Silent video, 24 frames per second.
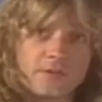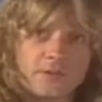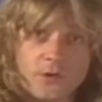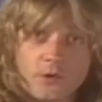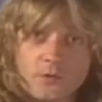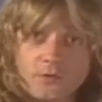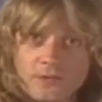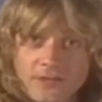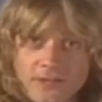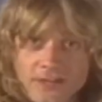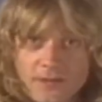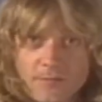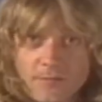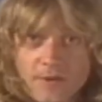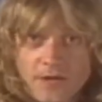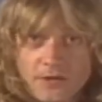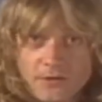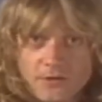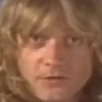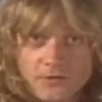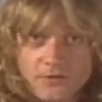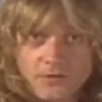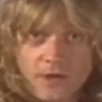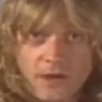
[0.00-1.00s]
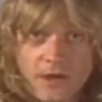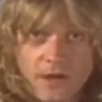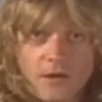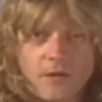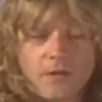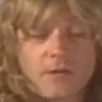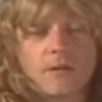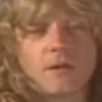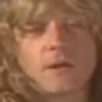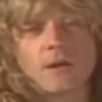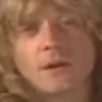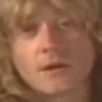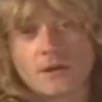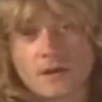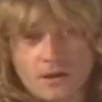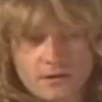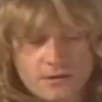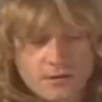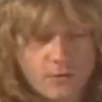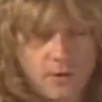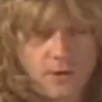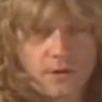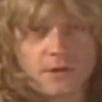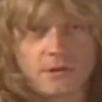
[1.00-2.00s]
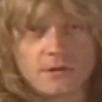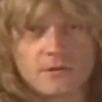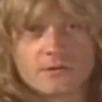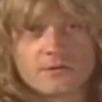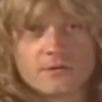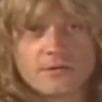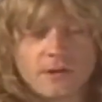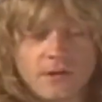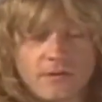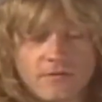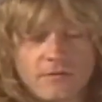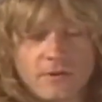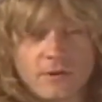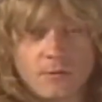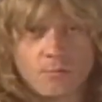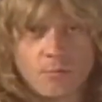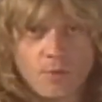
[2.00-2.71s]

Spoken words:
tones in the major scale, consequently there's 7